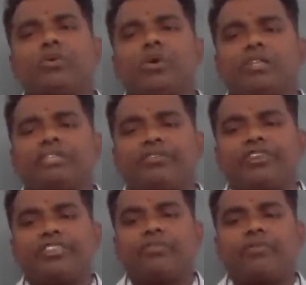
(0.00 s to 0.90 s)
What is the
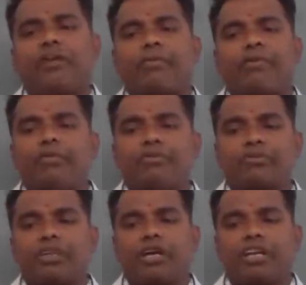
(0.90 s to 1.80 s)
definition of hormone?
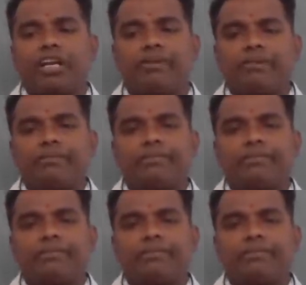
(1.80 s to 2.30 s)
Bushra, tell me.